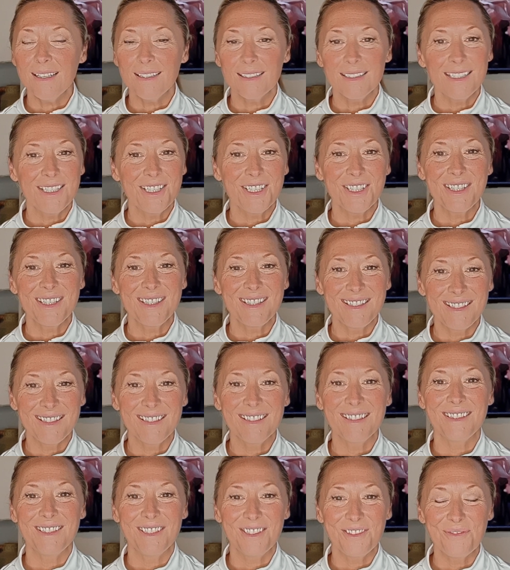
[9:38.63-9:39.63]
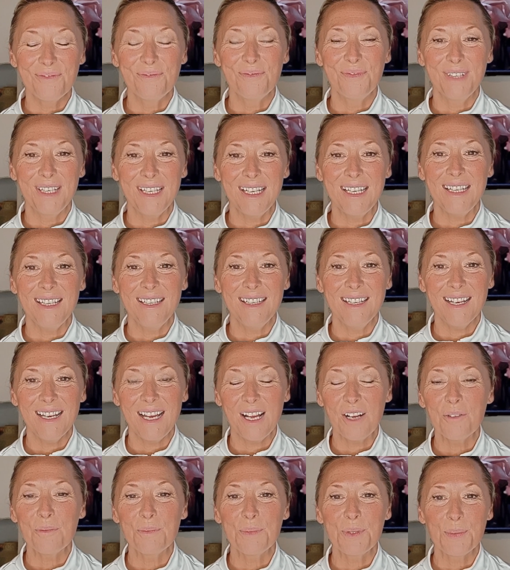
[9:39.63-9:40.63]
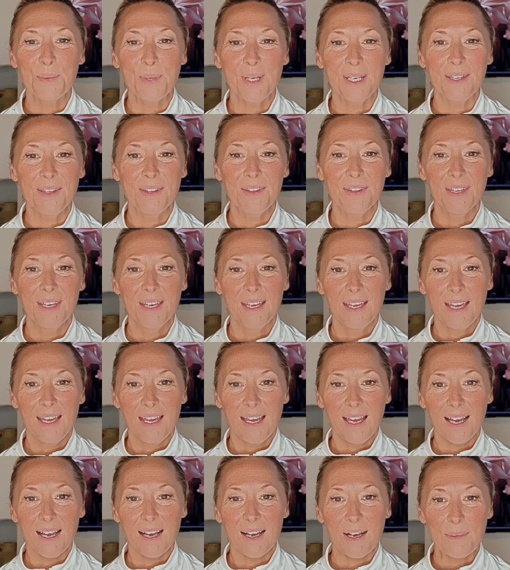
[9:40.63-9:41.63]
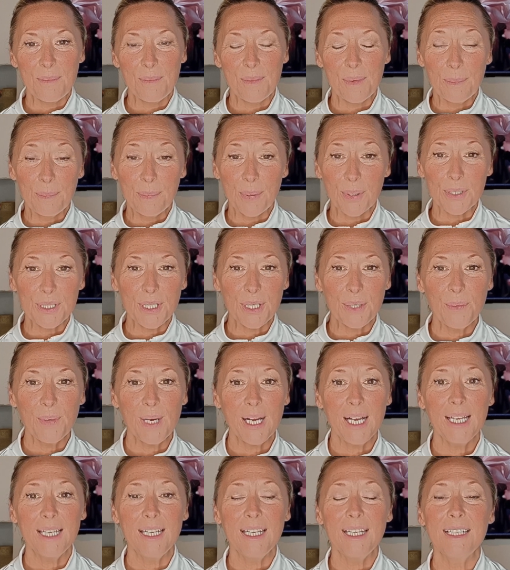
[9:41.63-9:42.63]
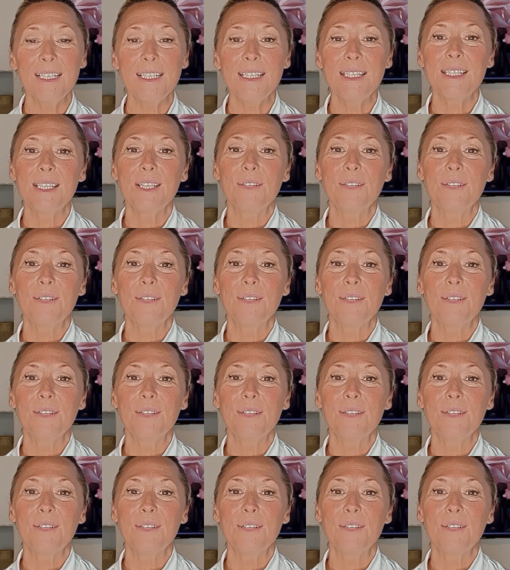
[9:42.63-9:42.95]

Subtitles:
just really helps with body awareness.